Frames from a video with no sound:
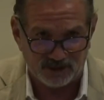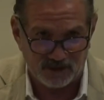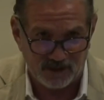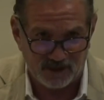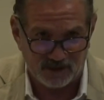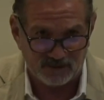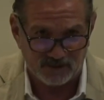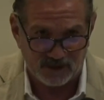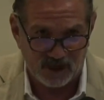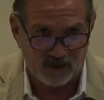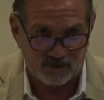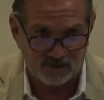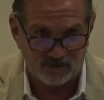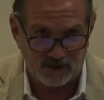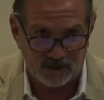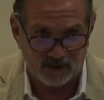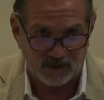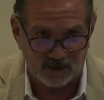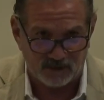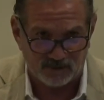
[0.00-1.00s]
It's not
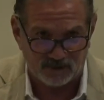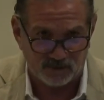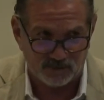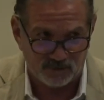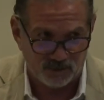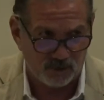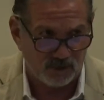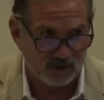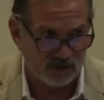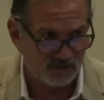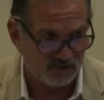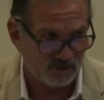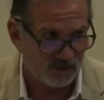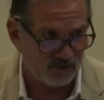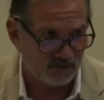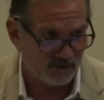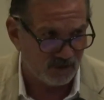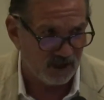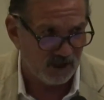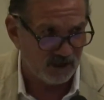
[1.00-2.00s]
real. It's a wrong
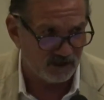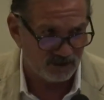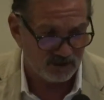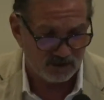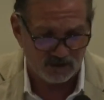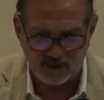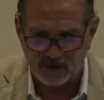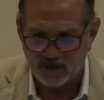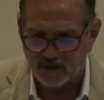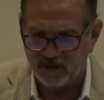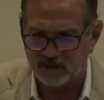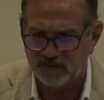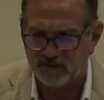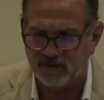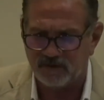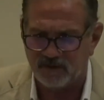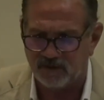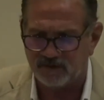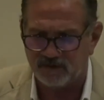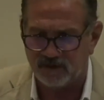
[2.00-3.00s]
association. It's a
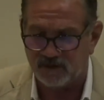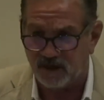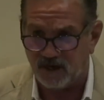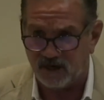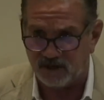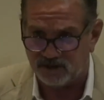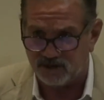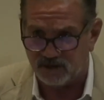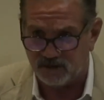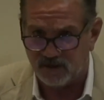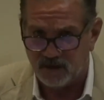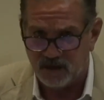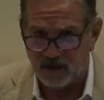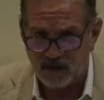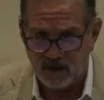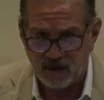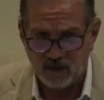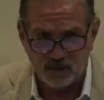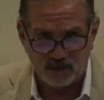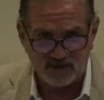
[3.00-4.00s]
disconnection.
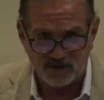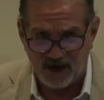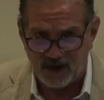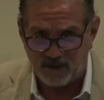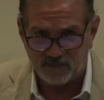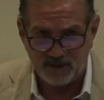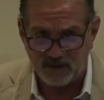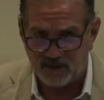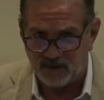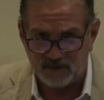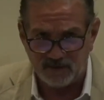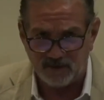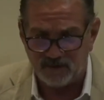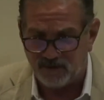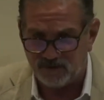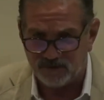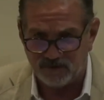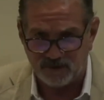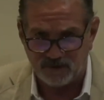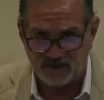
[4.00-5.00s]
What's happening under
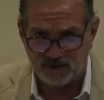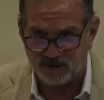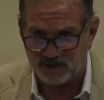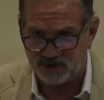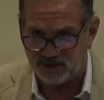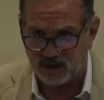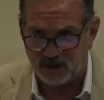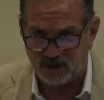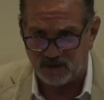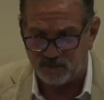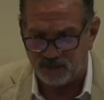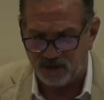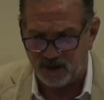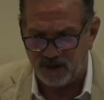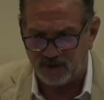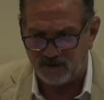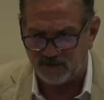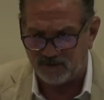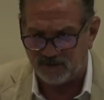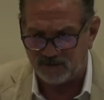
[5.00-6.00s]
these entheogenic
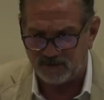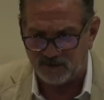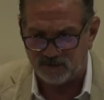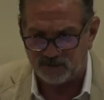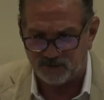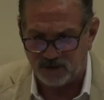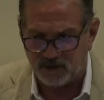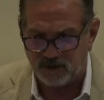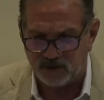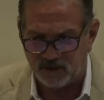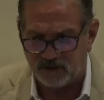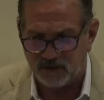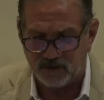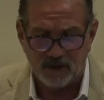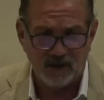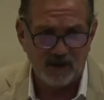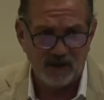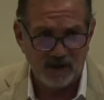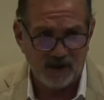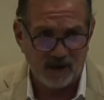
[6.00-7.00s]
plants is as real
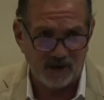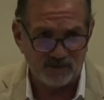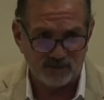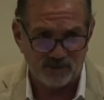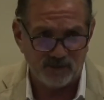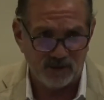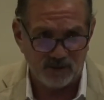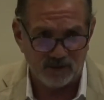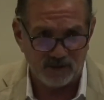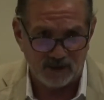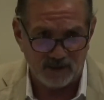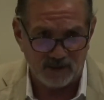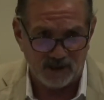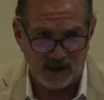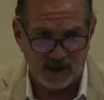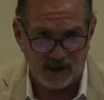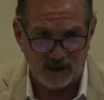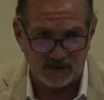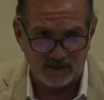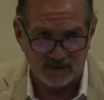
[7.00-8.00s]
can
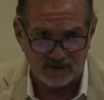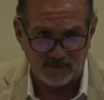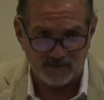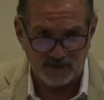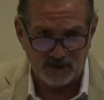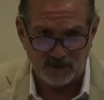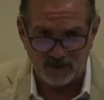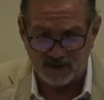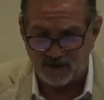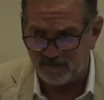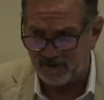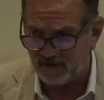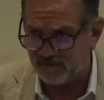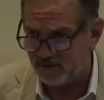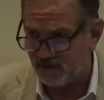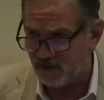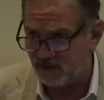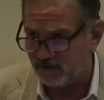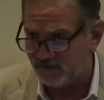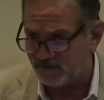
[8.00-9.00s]
get. You ever
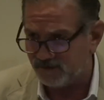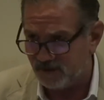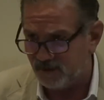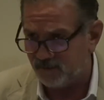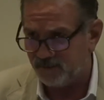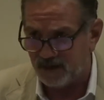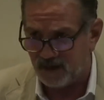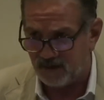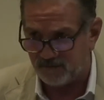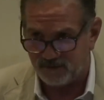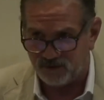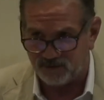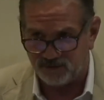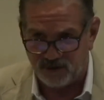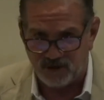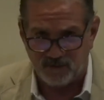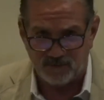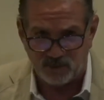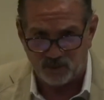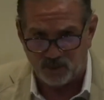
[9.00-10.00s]
go to sleep and have a
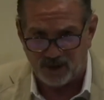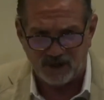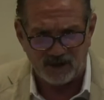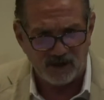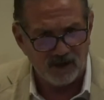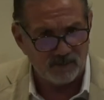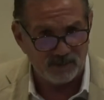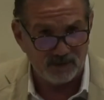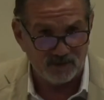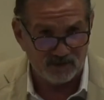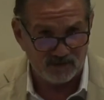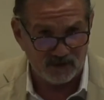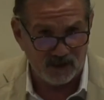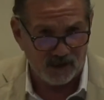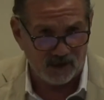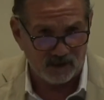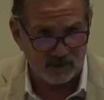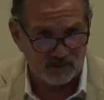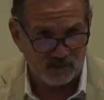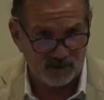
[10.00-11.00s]
dream and wake up and say,
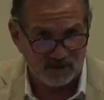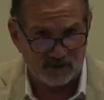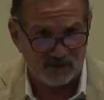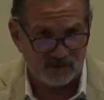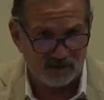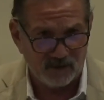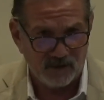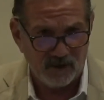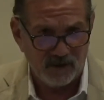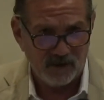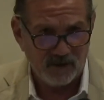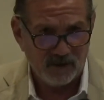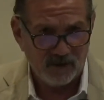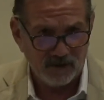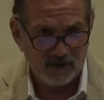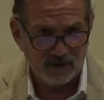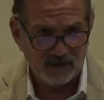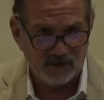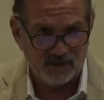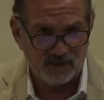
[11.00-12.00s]
which is
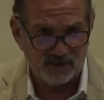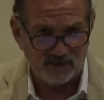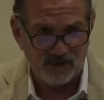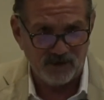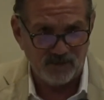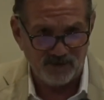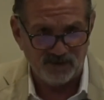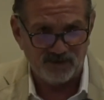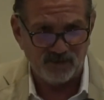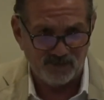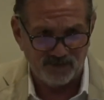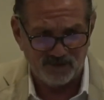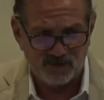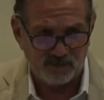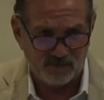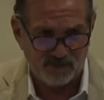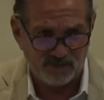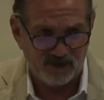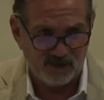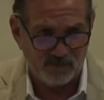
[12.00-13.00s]
the dream
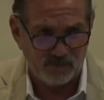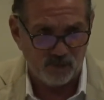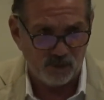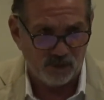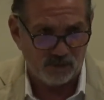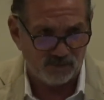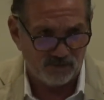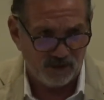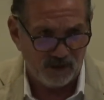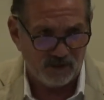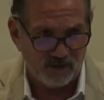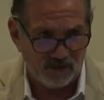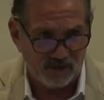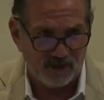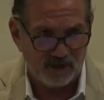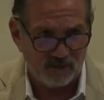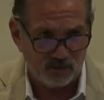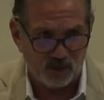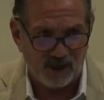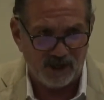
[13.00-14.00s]
seem more real
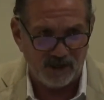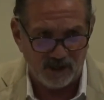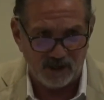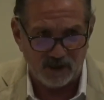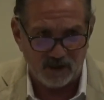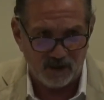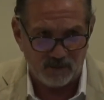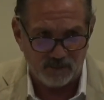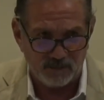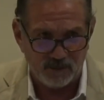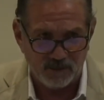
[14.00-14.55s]
than waking up?